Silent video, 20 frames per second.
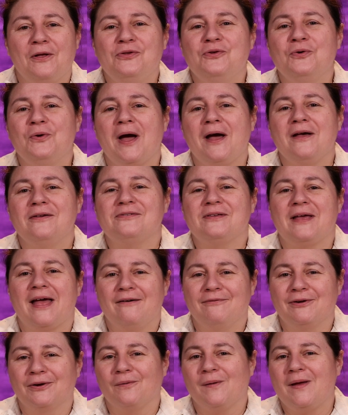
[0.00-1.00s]
You guys
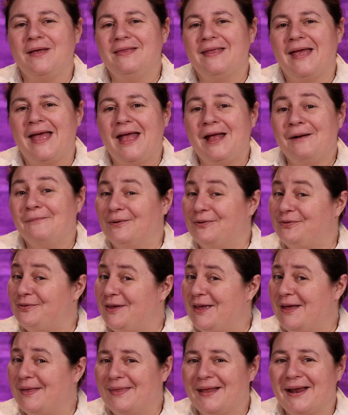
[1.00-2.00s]
have a great day, and we'll
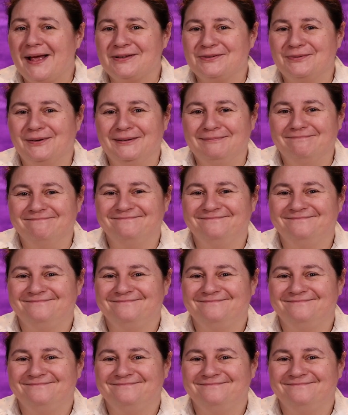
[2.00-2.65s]
see you in the next one.